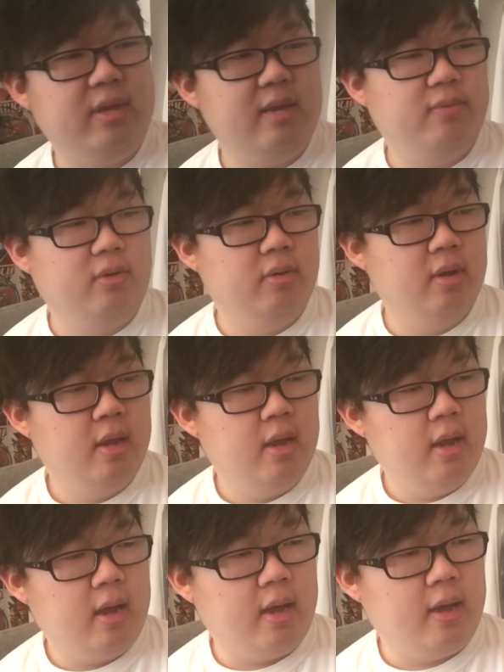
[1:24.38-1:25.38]
people.
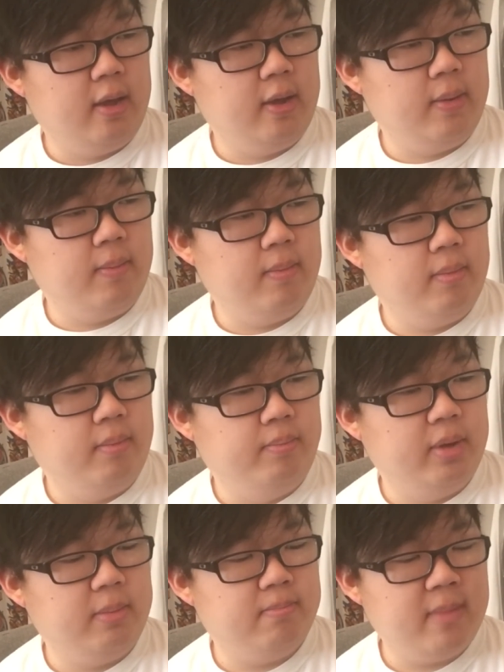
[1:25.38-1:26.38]
Um,
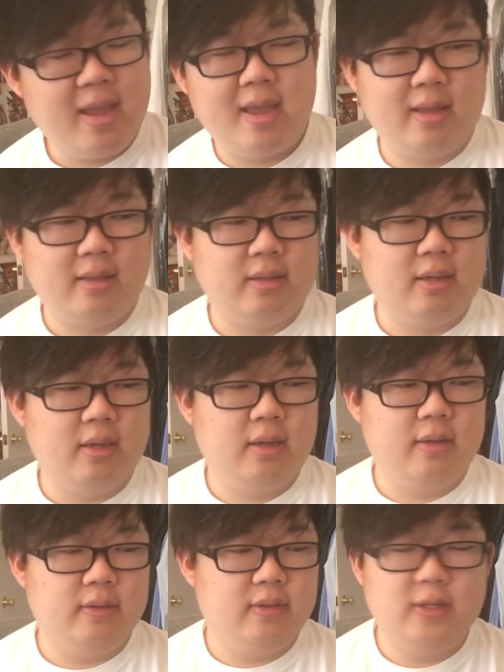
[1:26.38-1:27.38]
but man,
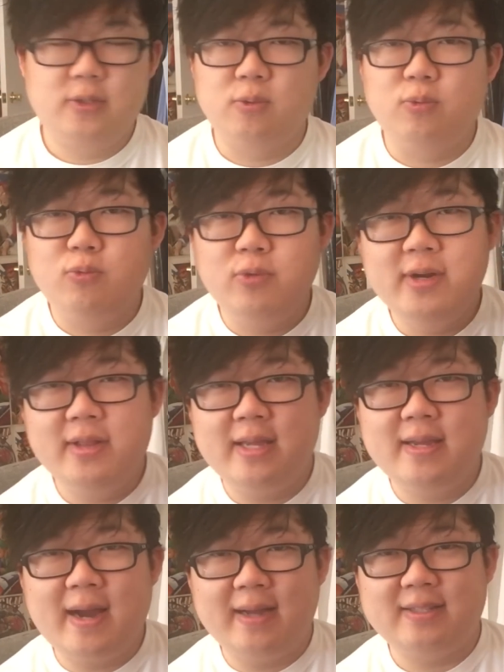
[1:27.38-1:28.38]
this really
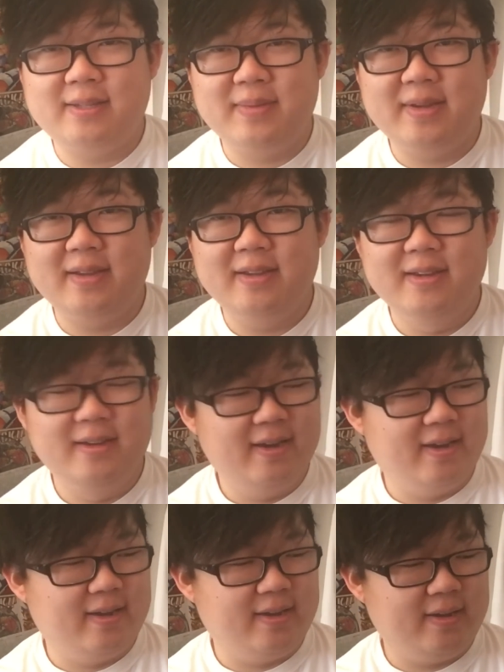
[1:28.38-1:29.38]
got to me.
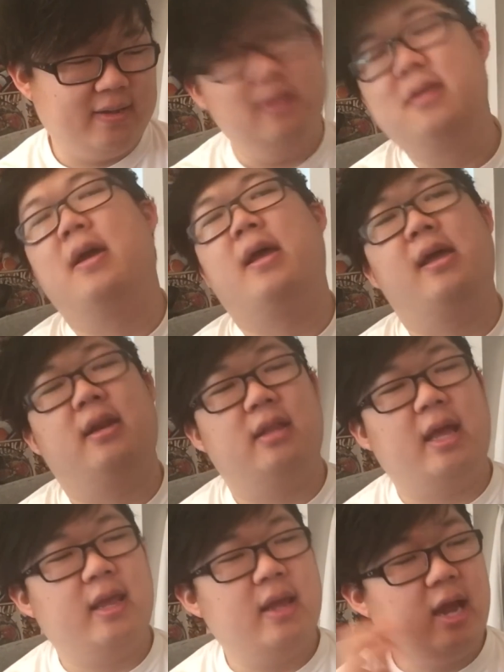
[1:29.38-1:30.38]
Uh, and
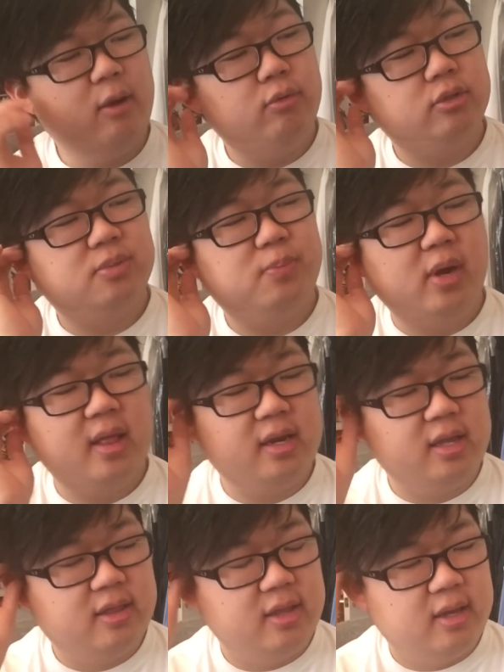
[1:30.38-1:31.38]
I can't, I won't spoil
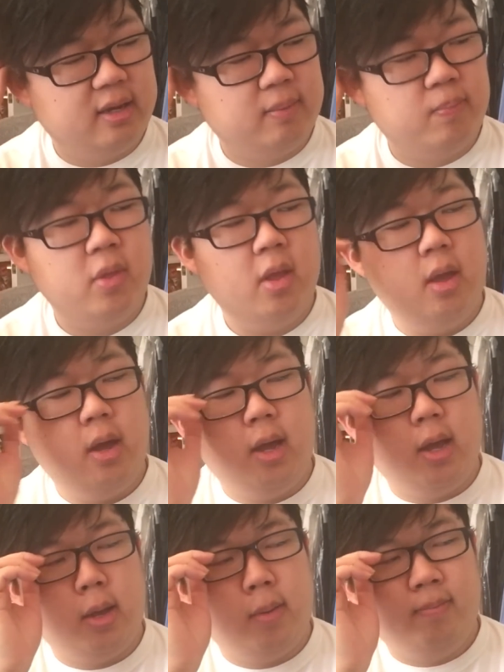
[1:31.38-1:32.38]
anything.
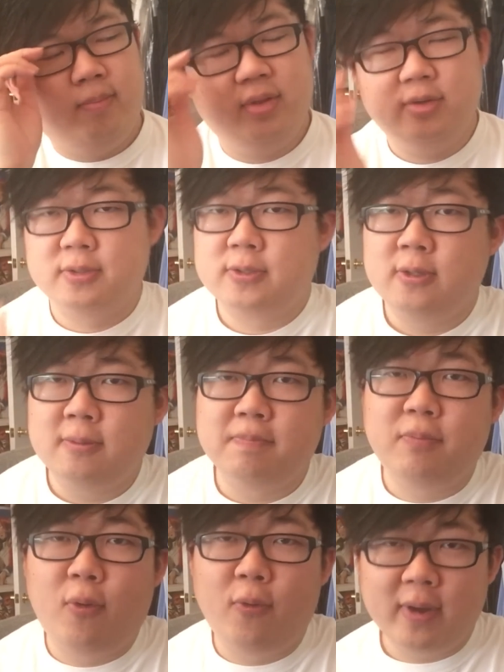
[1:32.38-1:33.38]
Um, but there's a certain
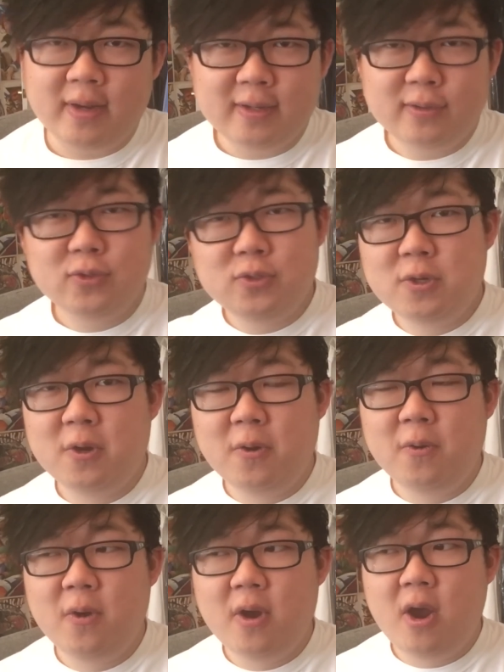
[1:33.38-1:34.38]
point in the
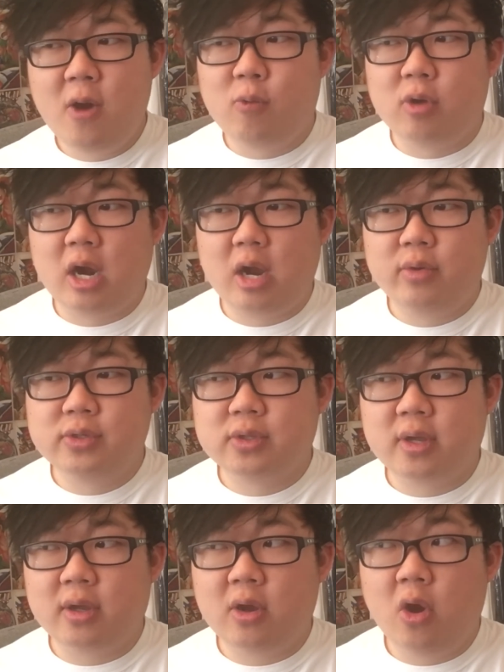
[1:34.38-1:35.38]
show where I was
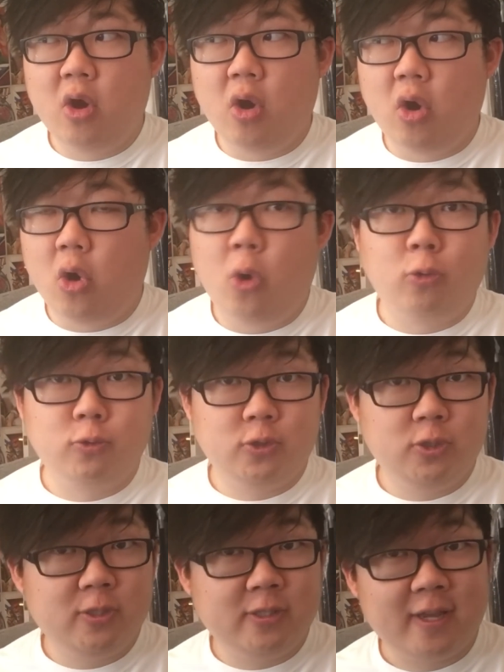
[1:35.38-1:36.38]
like, oh
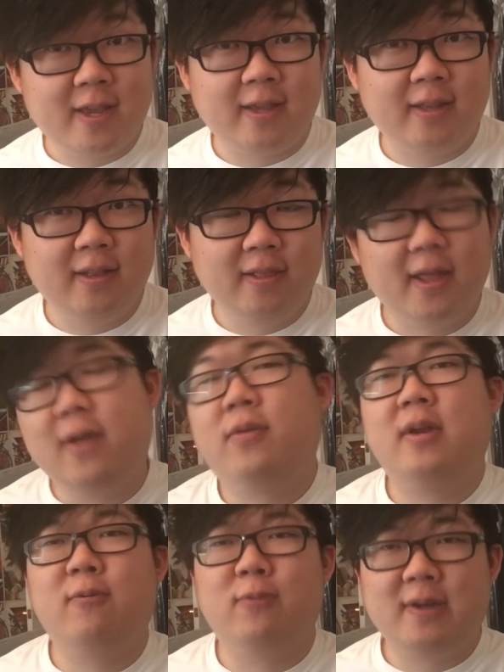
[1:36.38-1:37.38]
shit! Like
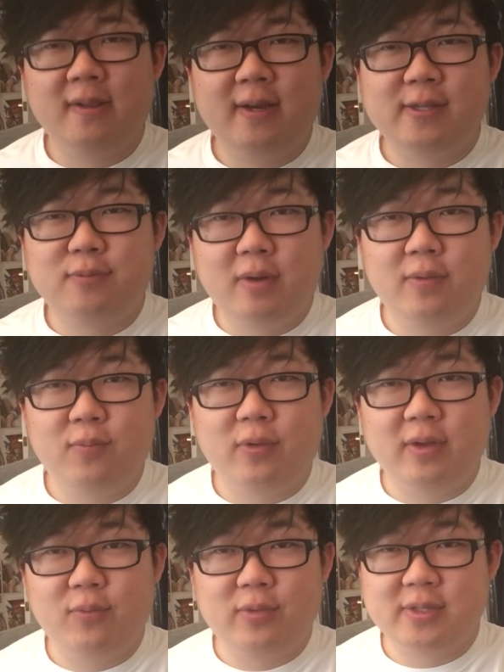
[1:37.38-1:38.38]
when I realized what
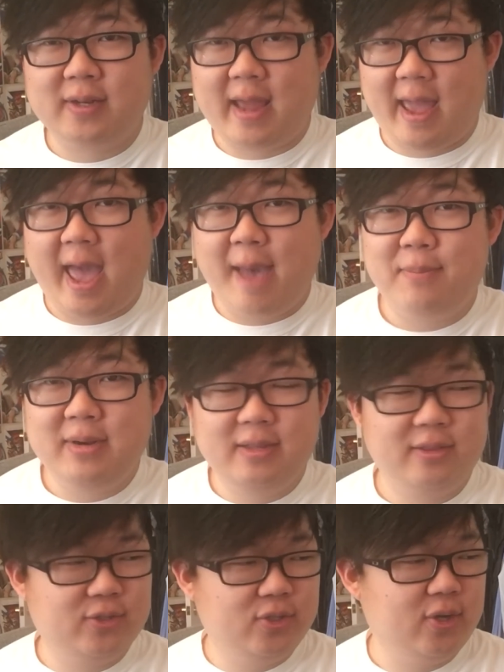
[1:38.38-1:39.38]
what was gonna happen
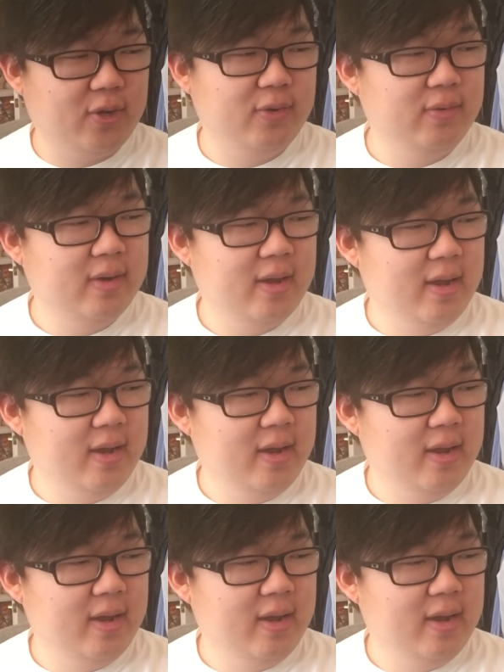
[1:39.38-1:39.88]
in the show,